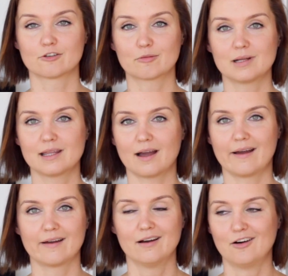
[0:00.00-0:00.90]
Normally
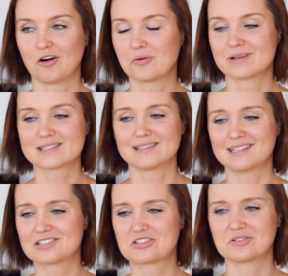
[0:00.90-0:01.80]
I always
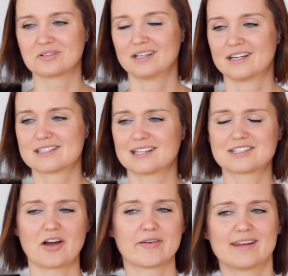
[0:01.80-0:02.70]
need to sit
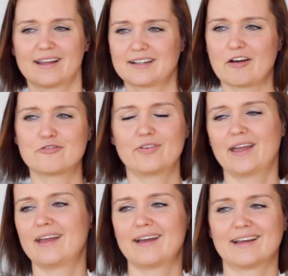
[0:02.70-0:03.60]
down in a
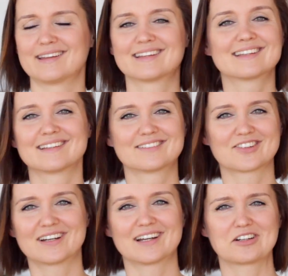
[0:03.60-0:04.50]
cafe and
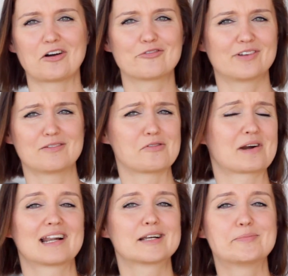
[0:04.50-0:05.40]
drink a coffee for
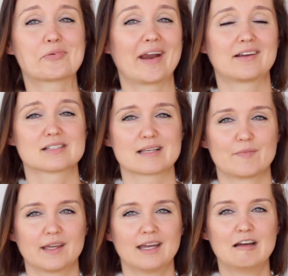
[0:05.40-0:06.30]
a little break or
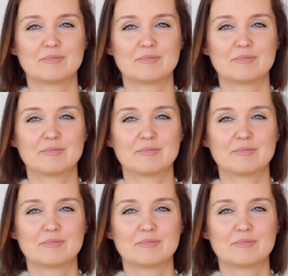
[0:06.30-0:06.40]
something,